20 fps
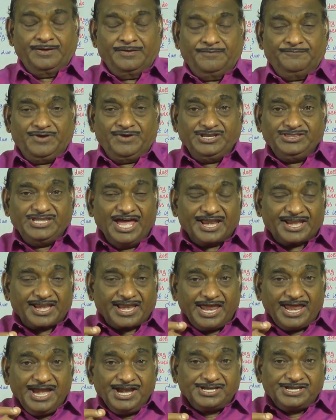When the
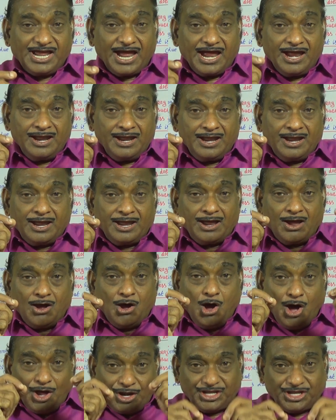right
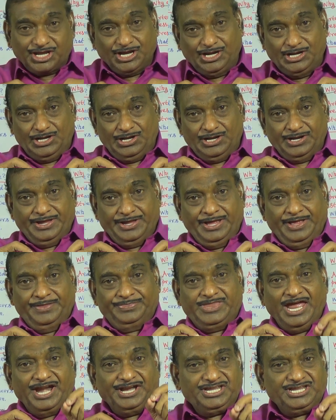auricle,
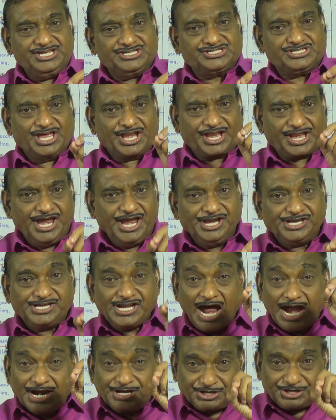that is right
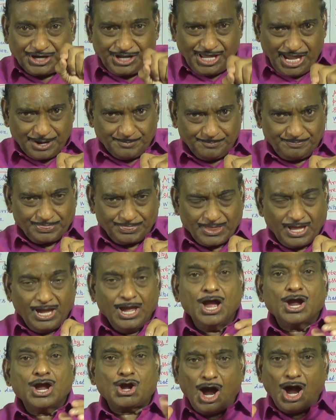atrium,
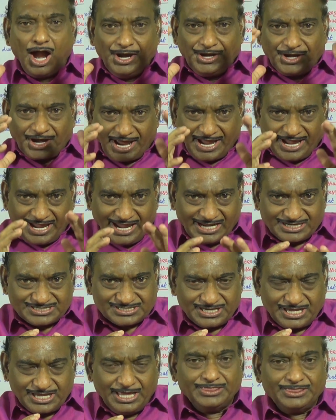
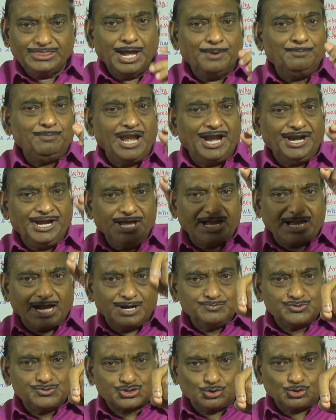contracts, the blood
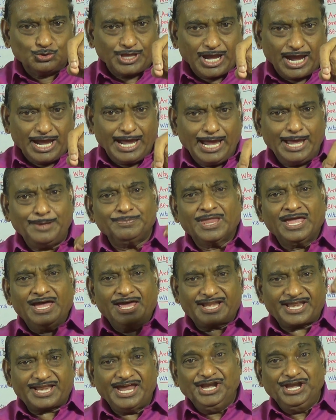comes to the
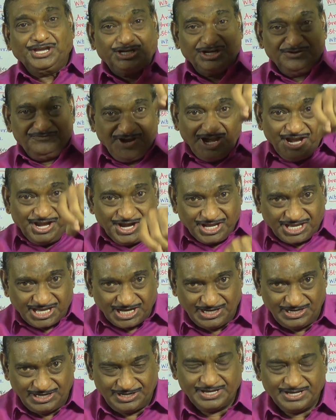right
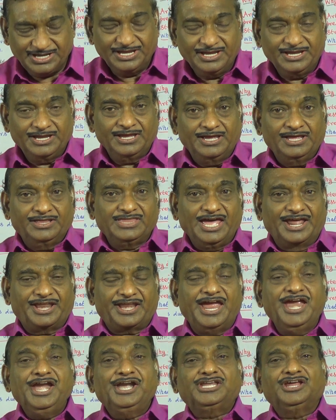ventricle. The
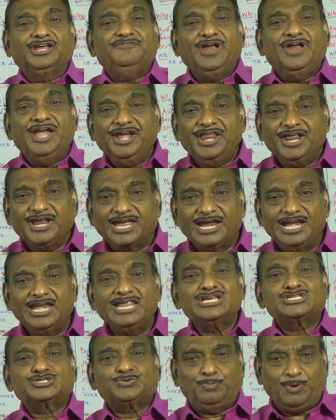right ventricle
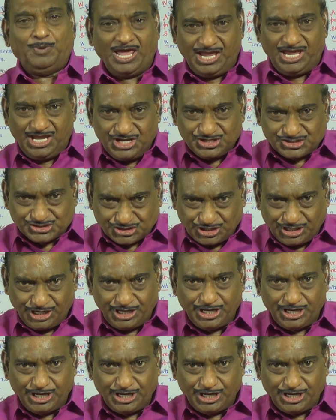is placed